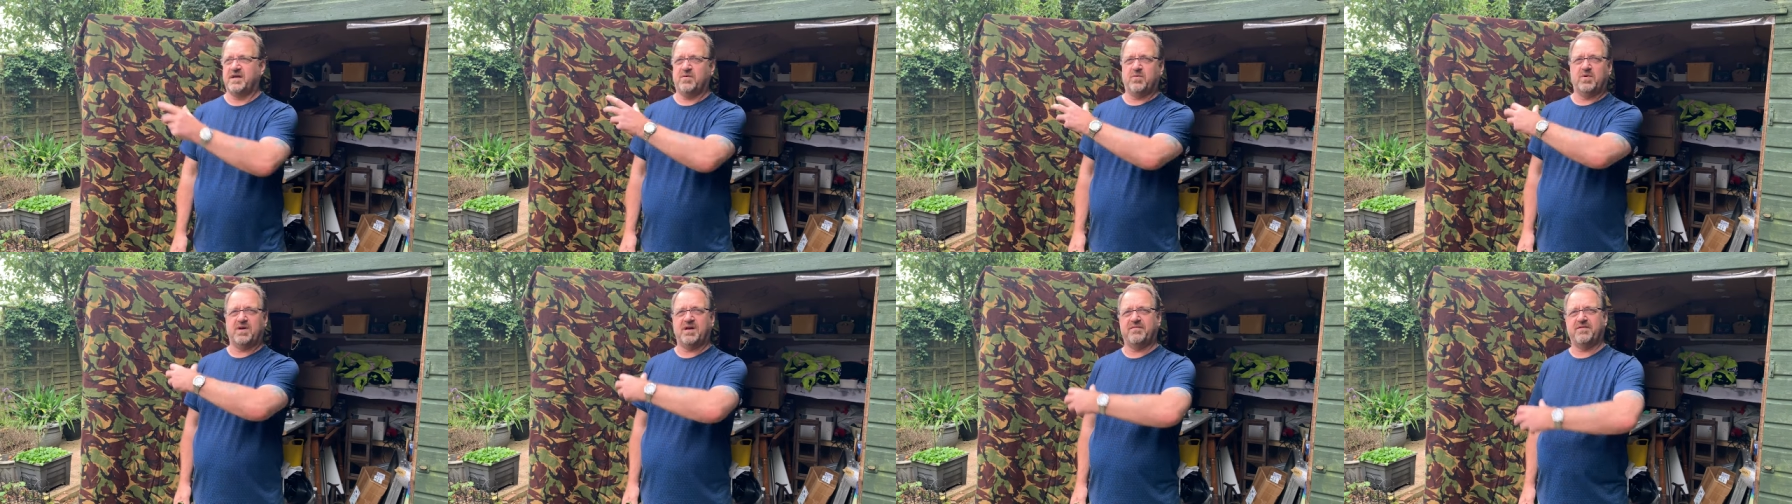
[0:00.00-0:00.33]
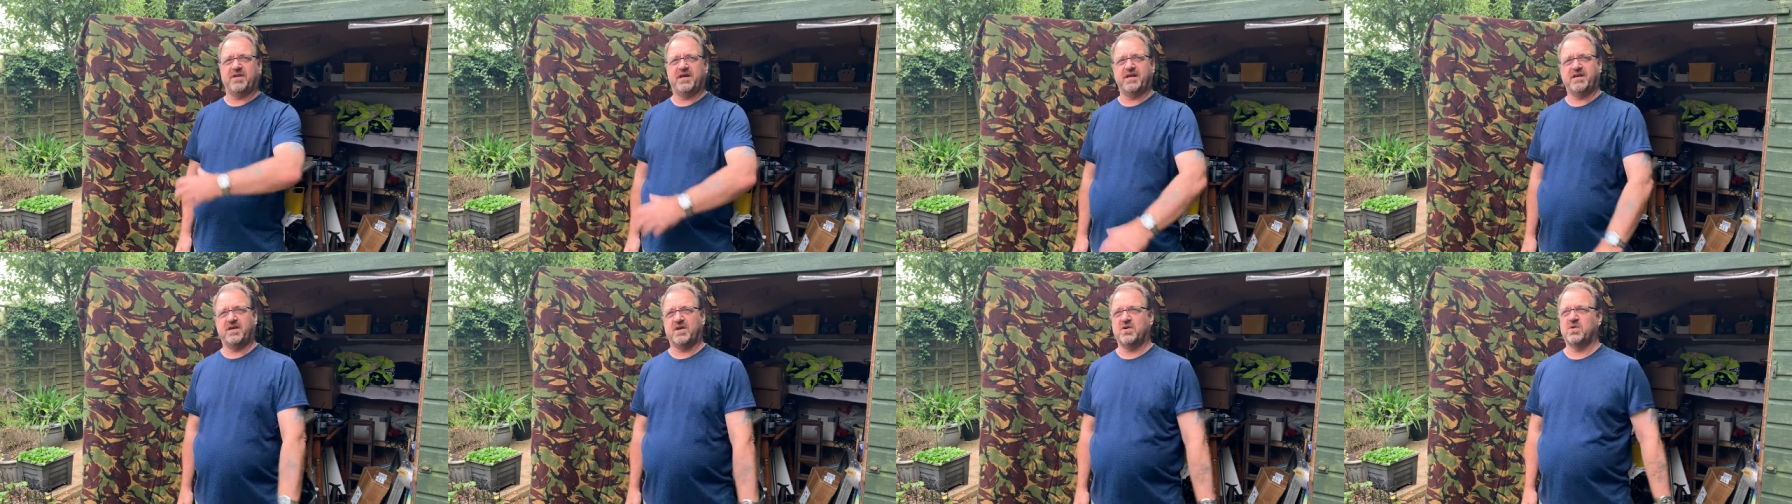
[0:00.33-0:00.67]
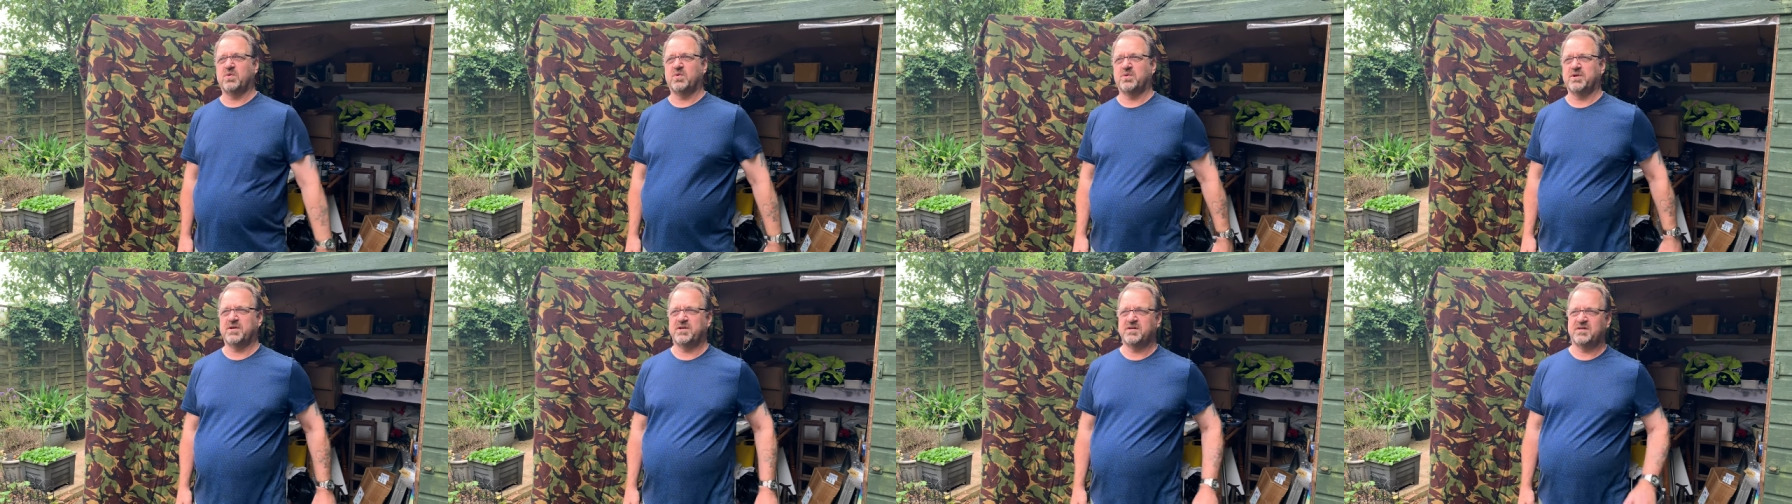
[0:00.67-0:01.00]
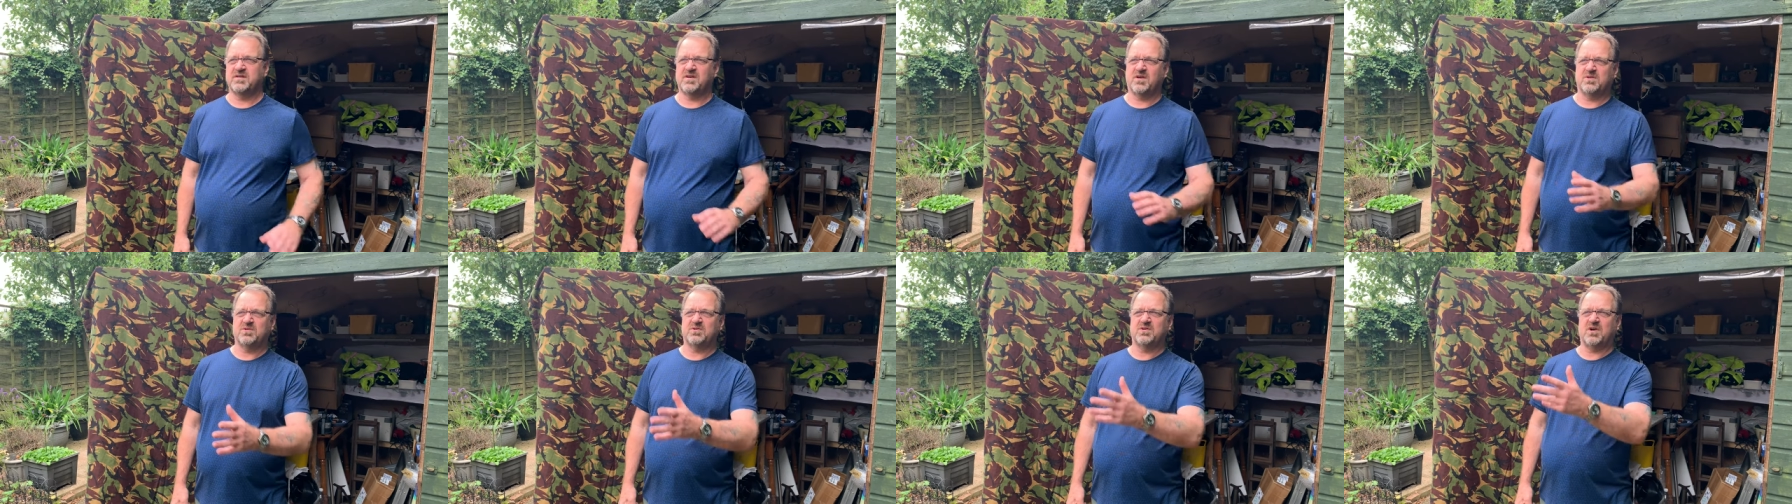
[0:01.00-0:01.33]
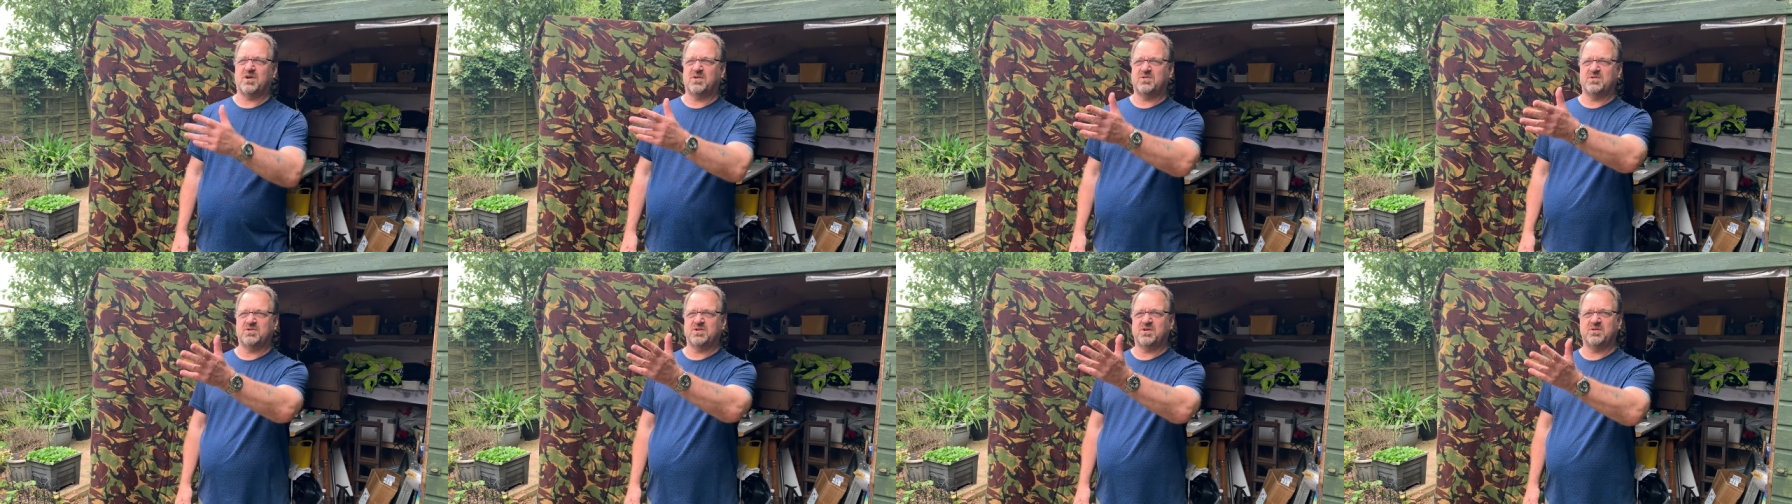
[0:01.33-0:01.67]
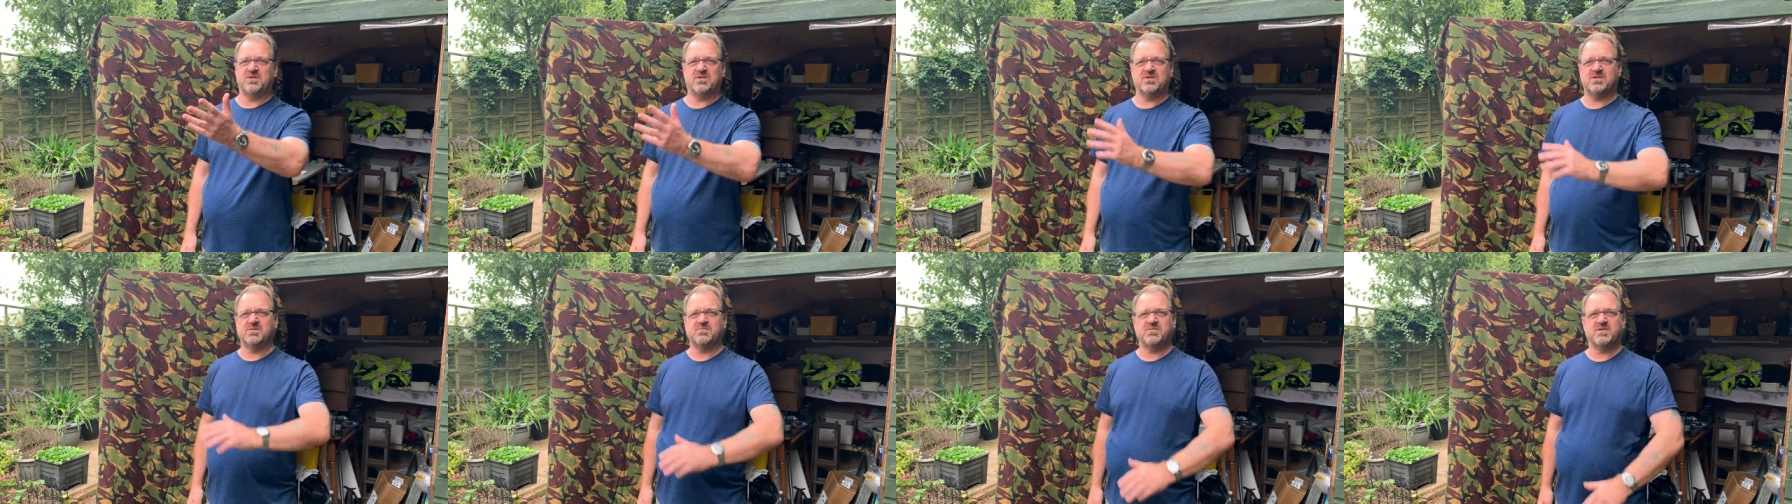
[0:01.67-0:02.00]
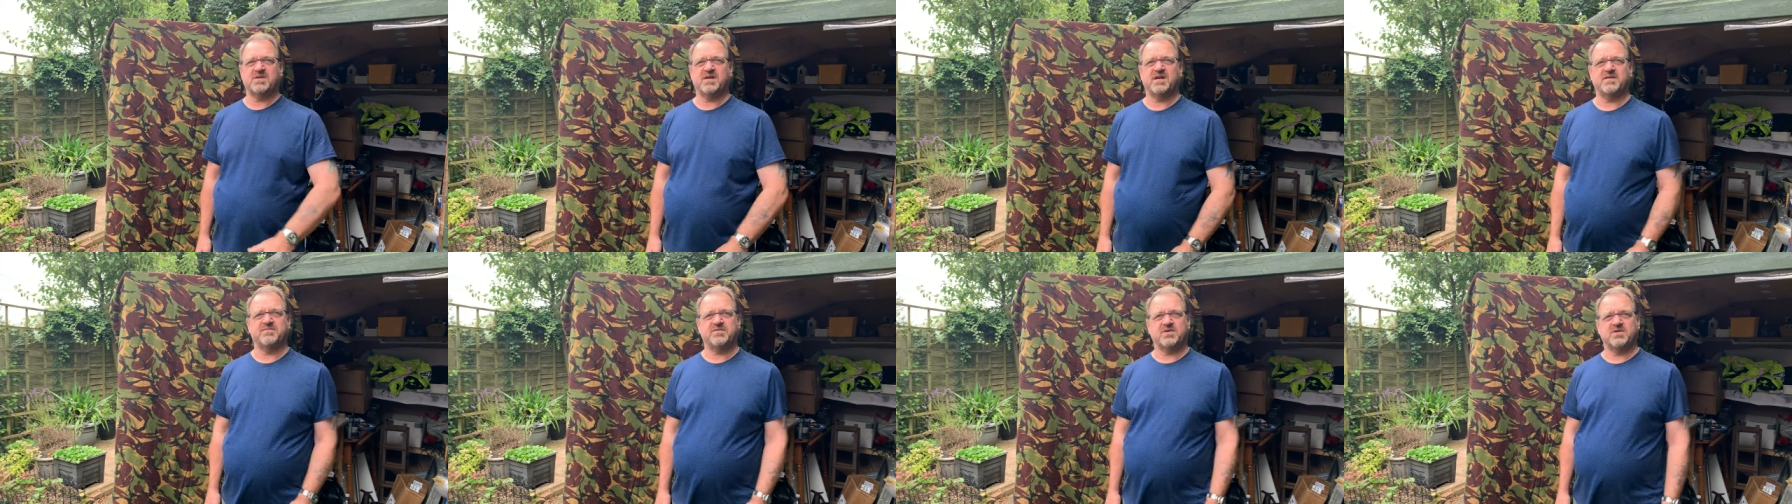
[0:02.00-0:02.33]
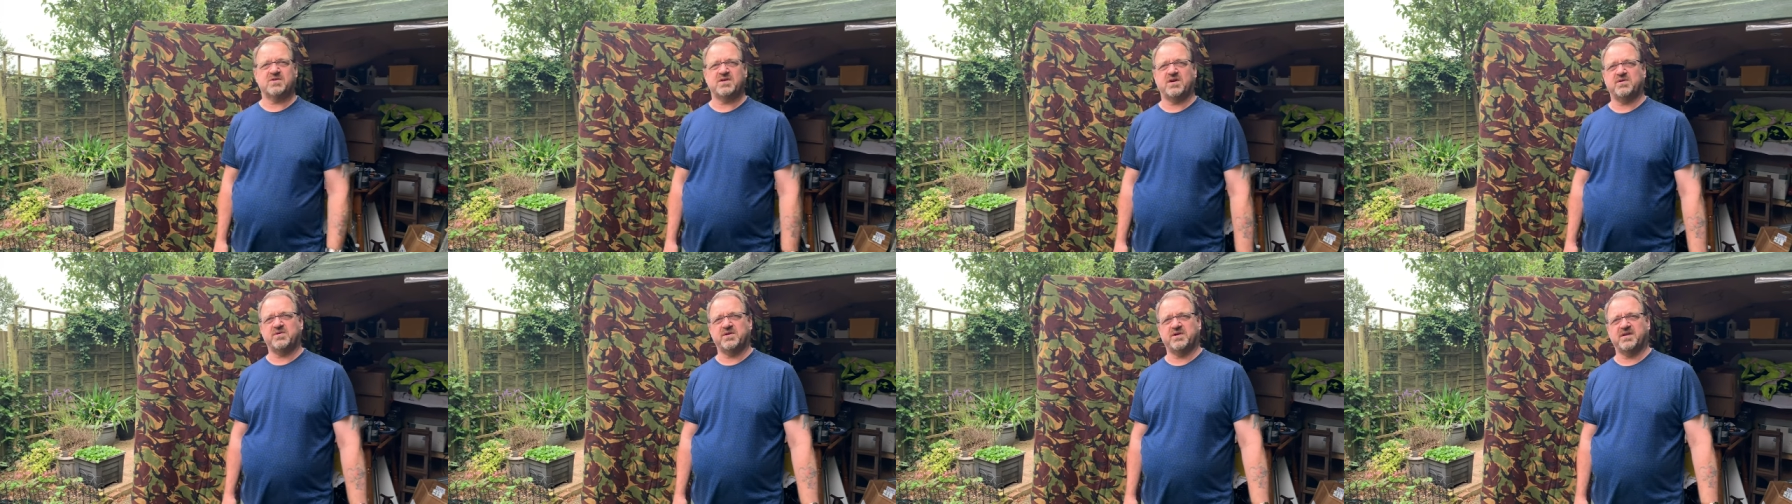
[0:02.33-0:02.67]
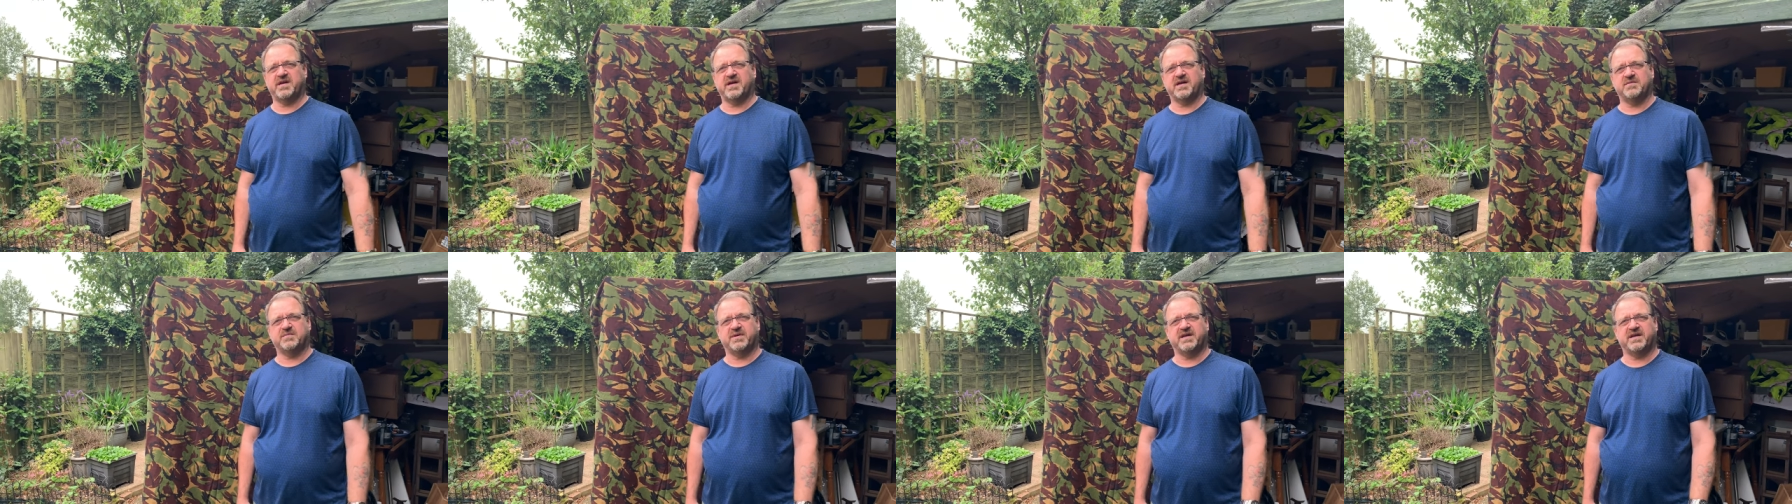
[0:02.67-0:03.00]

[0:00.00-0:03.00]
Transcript: We'll have that in the corner. I'll, I'll shoot at some stuff to show you that I'm